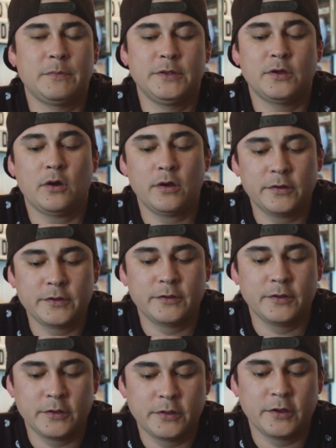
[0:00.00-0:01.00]
I mean,
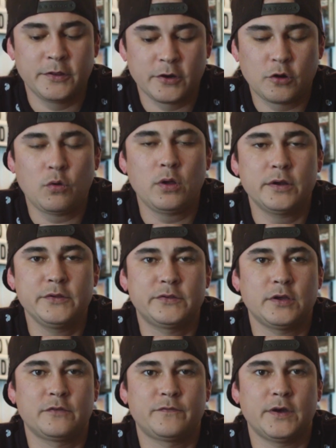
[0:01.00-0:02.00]
the quality
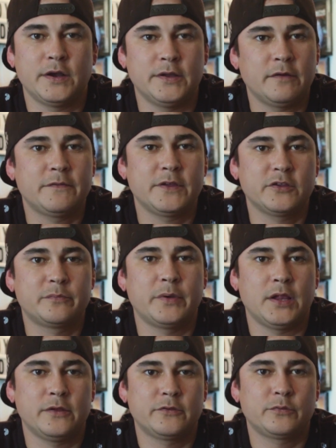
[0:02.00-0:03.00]
sounds fine. Everything's
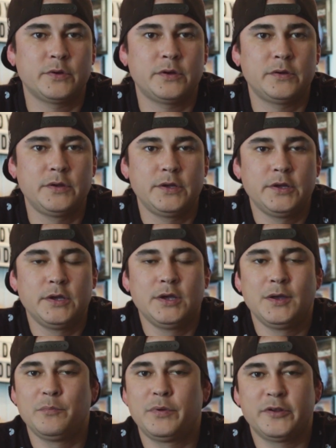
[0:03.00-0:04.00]
balanced well.
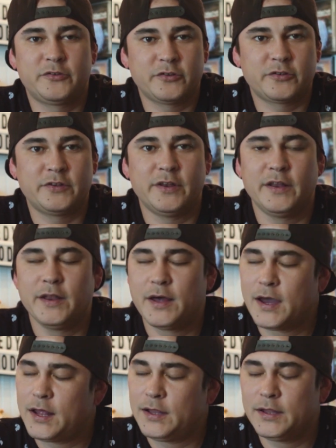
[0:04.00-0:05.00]
But it's just
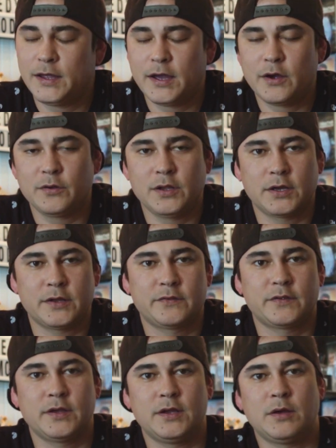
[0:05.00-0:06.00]
not loud, like I
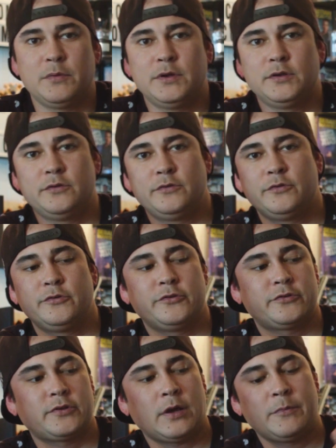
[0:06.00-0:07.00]
said. I mean,
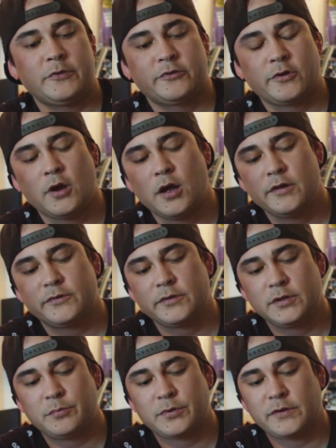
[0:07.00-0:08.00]
I'm just
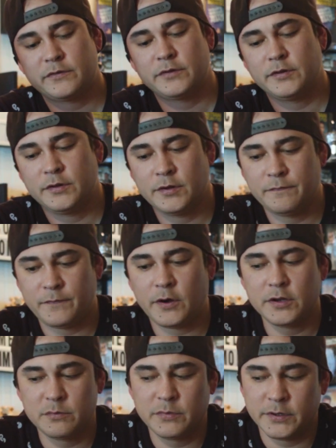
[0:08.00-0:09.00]
constantly pressing the
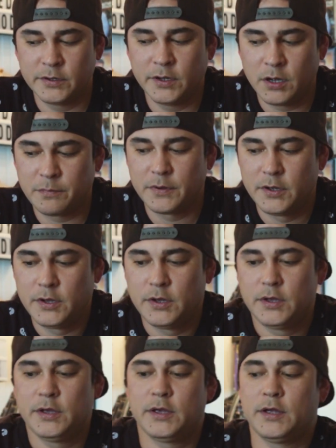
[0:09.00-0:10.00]
volume button up,
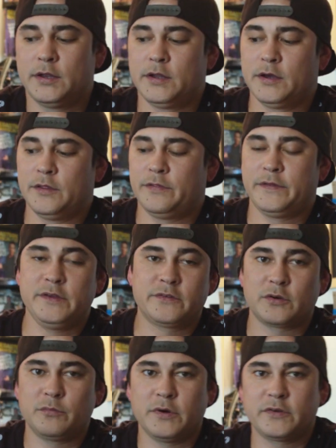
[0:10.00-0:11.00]
and
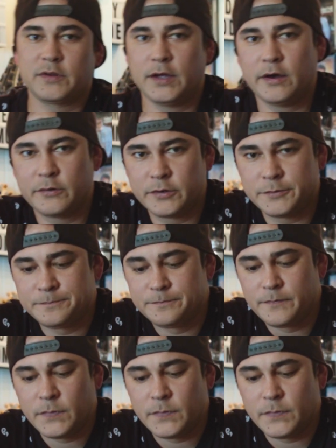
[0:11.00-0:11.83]
these are much louder.